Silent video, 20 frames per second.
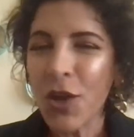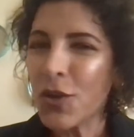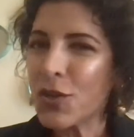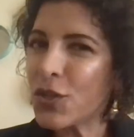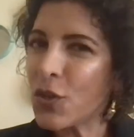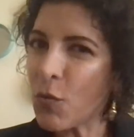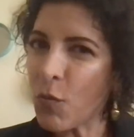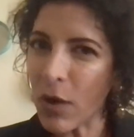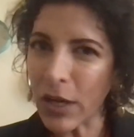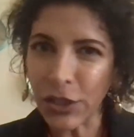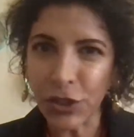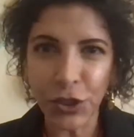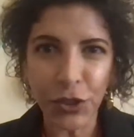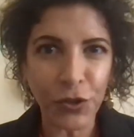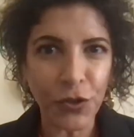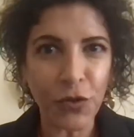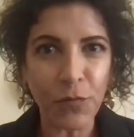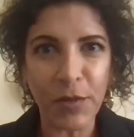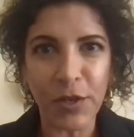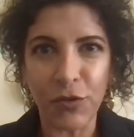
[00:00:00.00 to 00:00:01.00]
So what
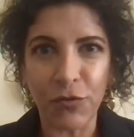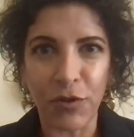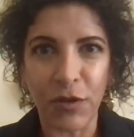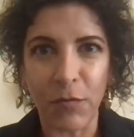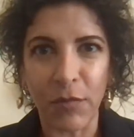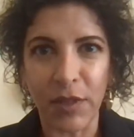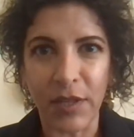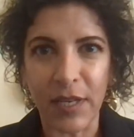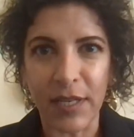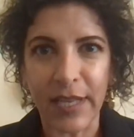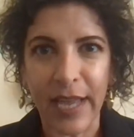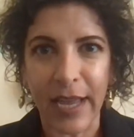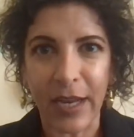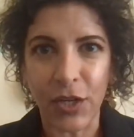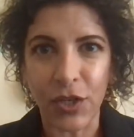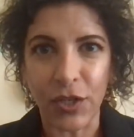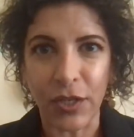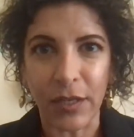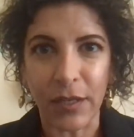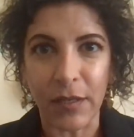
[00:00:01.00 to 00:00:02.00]
should you be doing with these
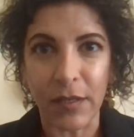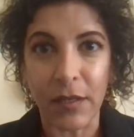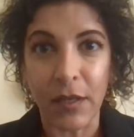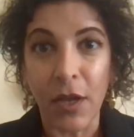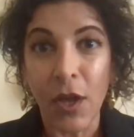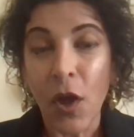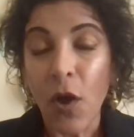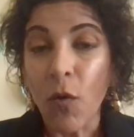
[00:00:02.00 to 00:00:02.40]
actions?